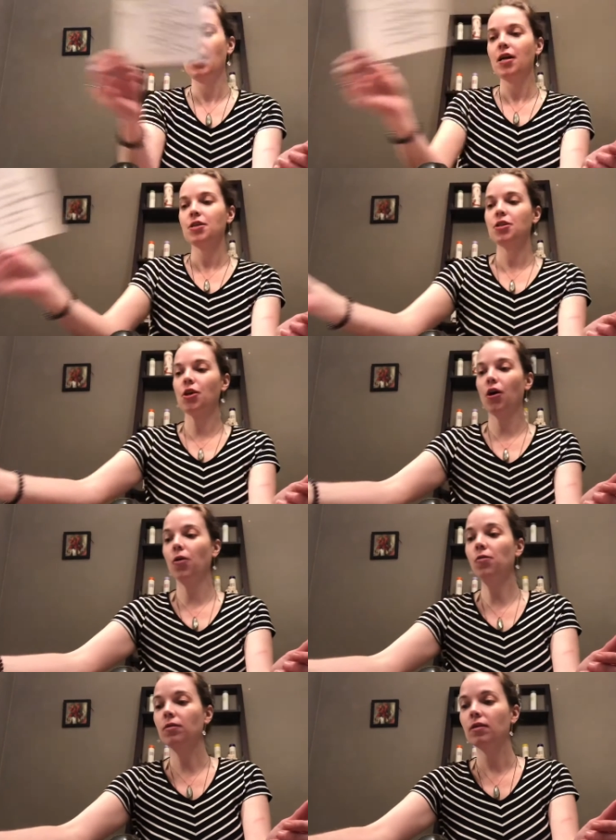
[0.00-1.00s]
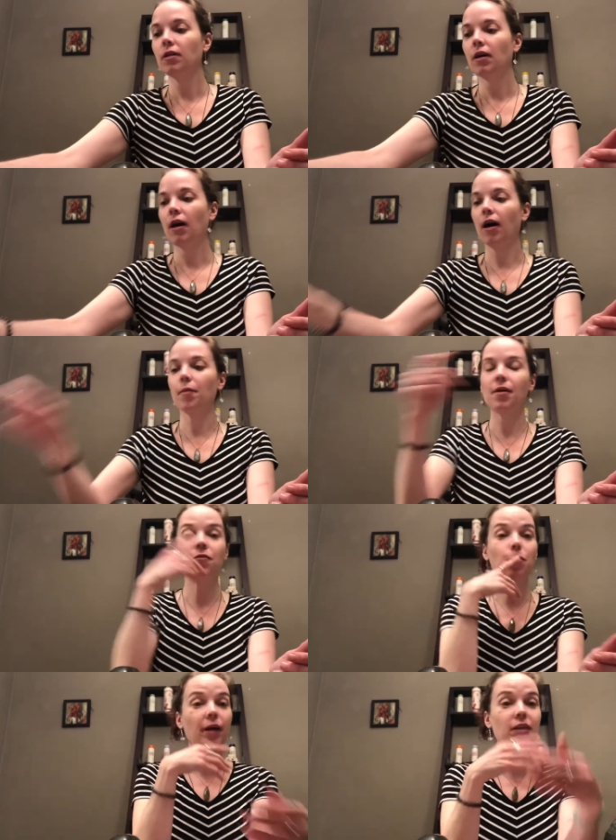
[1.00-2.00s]
So, if
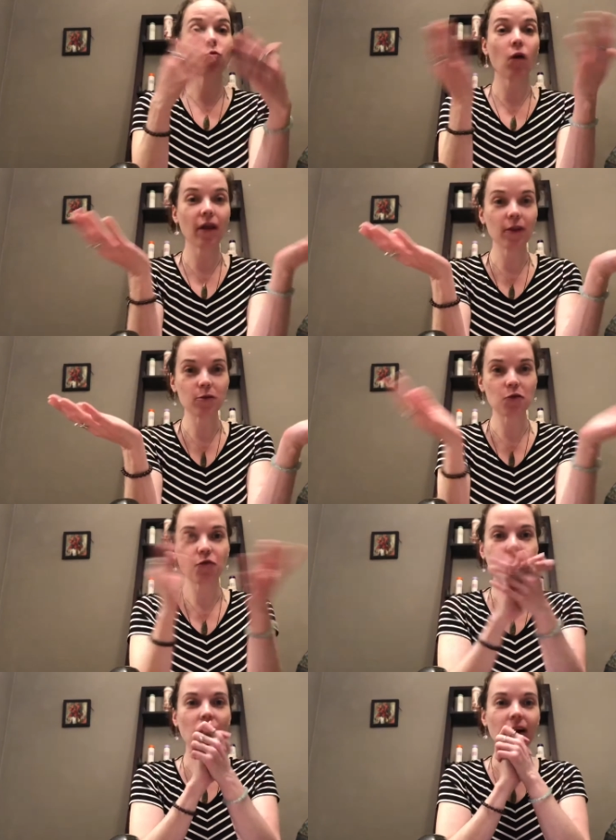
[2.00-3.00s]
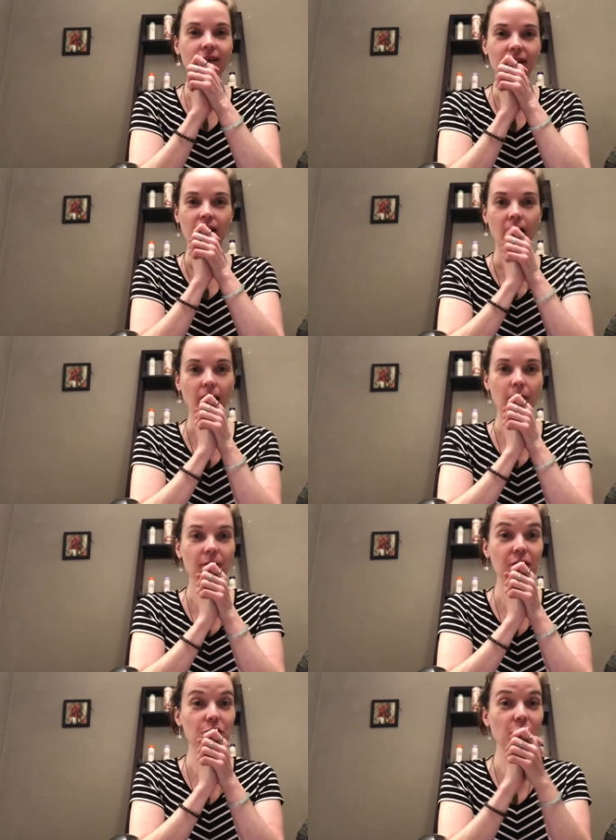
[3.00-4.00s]
you picked one of those 4,
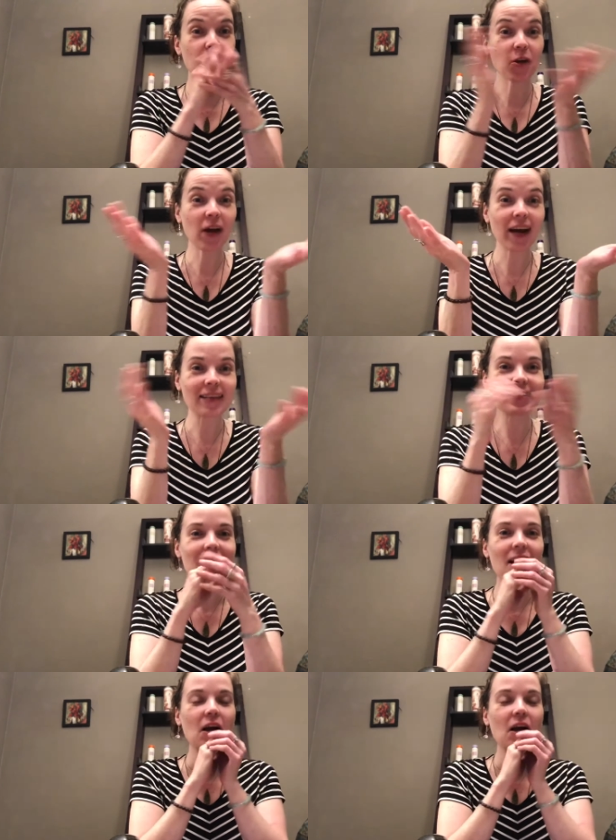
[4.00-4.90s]
then you are correct.